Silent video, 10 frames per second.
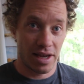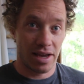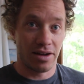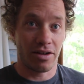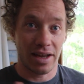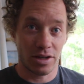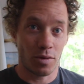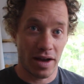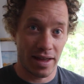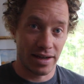And I'll get to
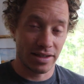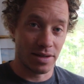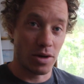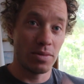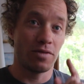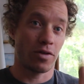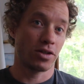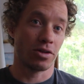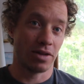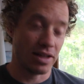why that is in a moment.
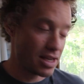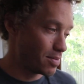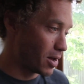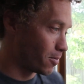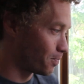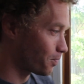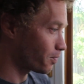First, I'll read the email.